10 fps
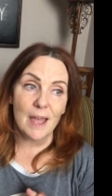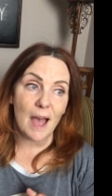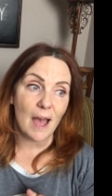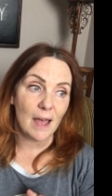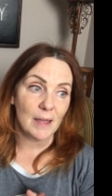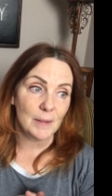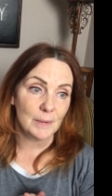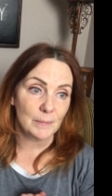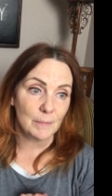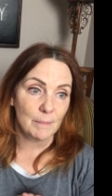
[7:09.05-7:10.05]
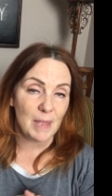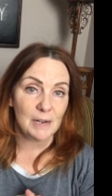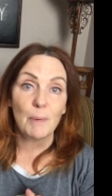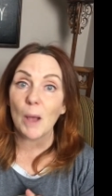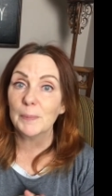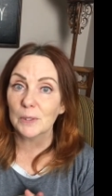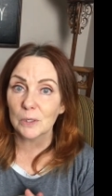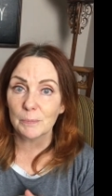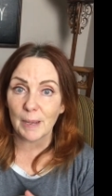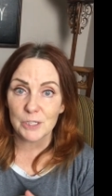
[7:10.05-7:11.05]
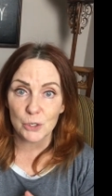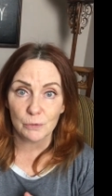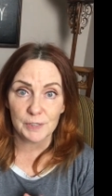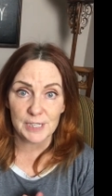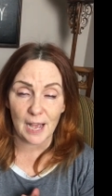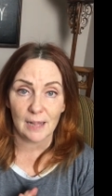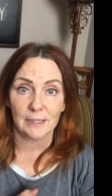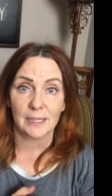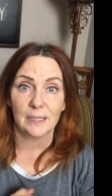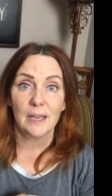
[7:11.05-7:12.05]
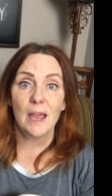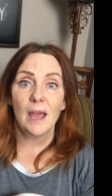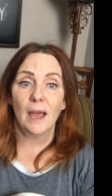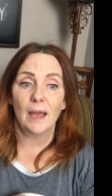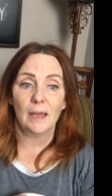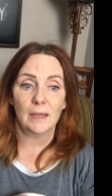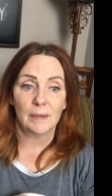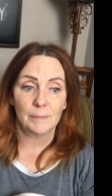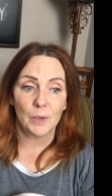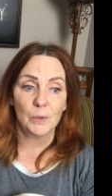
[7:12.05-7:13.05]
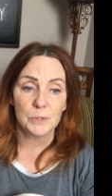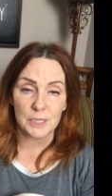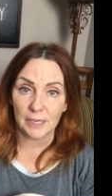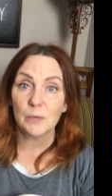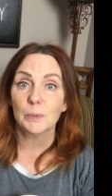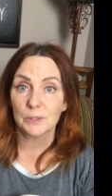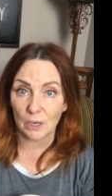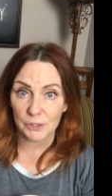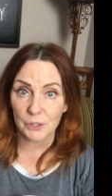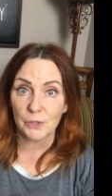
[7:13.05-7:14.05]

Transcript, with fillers: um, made popular by Joe Vitale, um, who studied with Dr.